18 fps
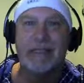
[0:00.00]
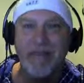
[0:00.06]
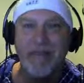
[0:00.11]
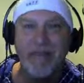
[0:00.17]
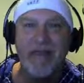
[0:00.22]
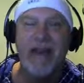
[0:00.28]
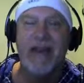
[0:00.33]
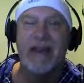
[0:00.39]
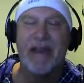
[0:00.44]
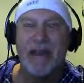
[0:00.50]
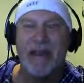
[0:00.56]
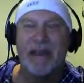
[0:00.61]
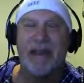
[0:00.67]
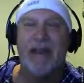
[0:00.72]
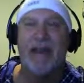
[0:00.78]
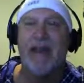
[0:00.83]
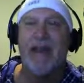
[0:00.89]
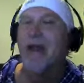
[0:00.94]

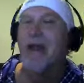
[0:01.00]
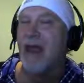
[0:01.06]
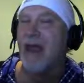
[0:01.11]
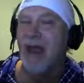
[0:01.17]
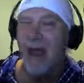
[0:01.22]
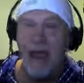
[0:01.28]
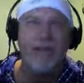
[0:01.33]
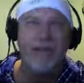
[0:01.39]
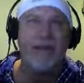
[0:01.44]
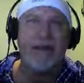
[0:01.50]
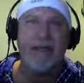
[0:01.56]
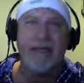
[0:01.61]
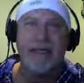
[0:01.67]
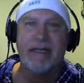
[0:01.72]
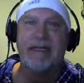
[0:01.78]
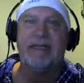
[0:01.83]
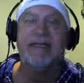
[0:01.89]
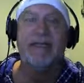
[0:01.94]
prophetic and
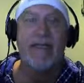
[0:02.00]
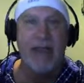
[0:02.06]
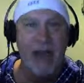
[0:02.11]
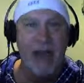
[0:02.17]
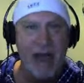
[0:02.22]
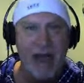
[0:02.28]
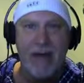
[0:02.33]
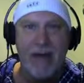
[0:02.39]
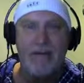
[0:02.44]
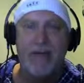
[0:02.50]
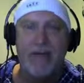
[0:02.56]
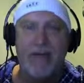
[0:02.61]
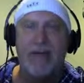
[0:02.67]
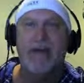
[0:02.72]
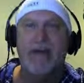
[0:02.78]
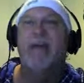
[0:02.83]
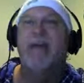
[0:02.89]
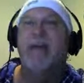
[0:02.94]
everything's going to happen,